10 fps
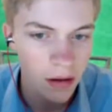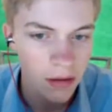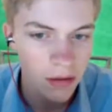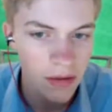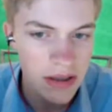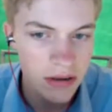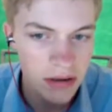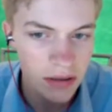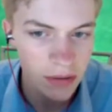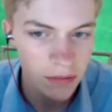No, that's not
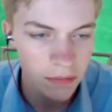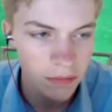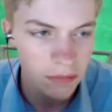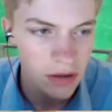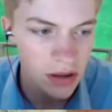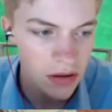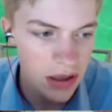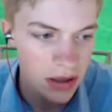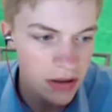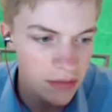Timmy. She looks
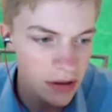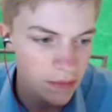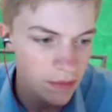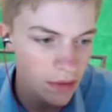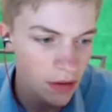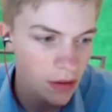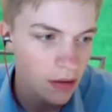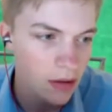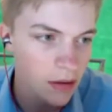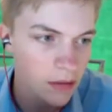like a Timmy.
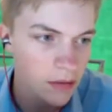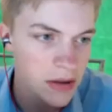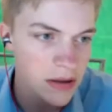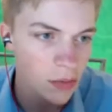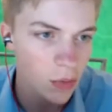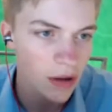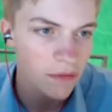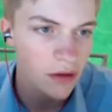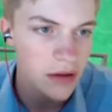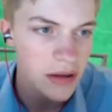Is it a wife
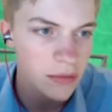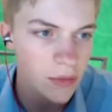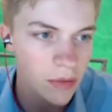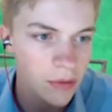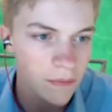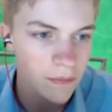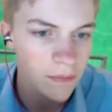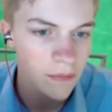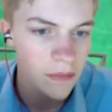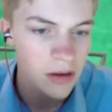though? Is it a woman?
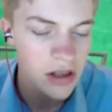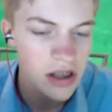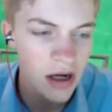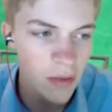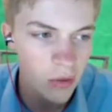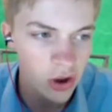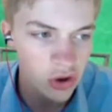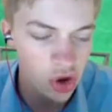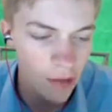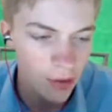Shut up with your
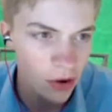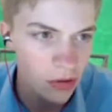trombone.